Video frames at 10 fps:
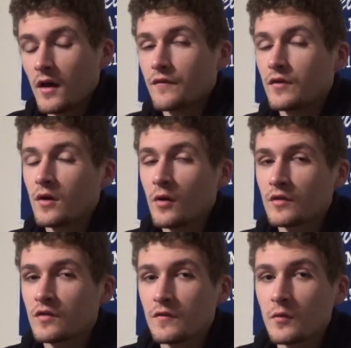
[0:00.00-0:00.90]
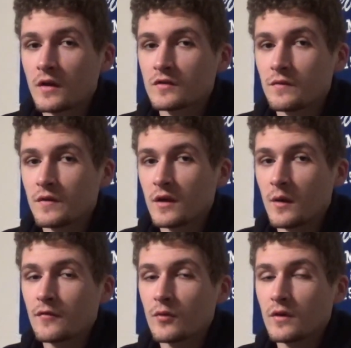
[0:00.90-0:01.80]
If you noticed, if you watched the video,
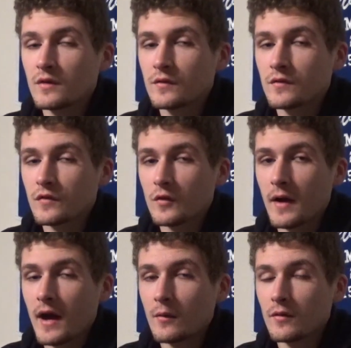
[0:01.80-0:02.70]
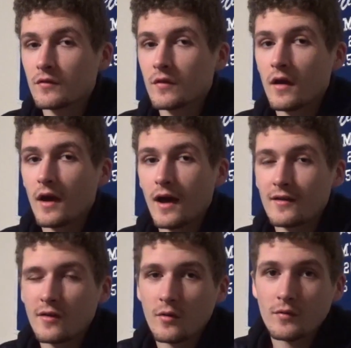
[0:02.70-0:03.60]
everyone uses their powers. I
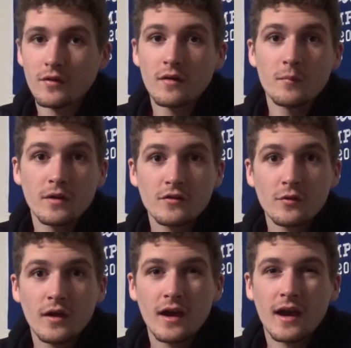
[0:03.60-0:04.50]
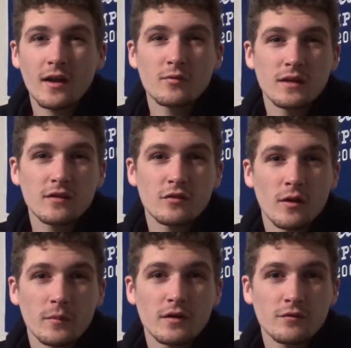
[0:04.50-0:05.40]
don't. But it's okay, I don't need to.
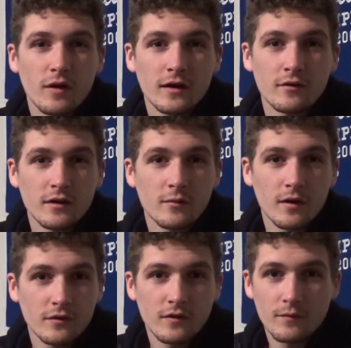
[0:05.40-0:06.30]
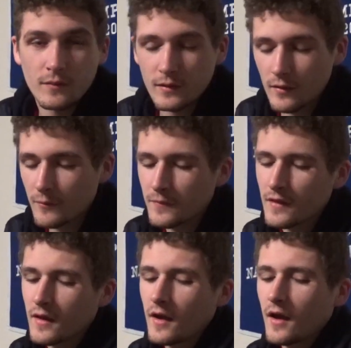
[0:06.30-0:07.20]
I'm a good fighter anyways in that video.
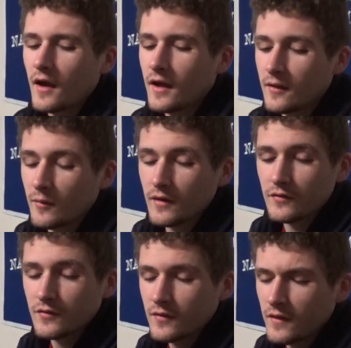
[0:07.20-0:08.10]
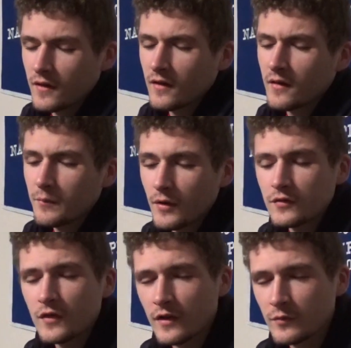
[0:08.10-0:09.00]
Anyways, the
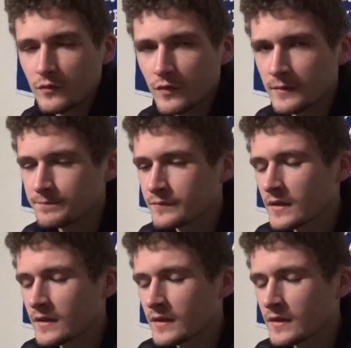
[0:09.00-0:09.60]
Percy Jackson was fun.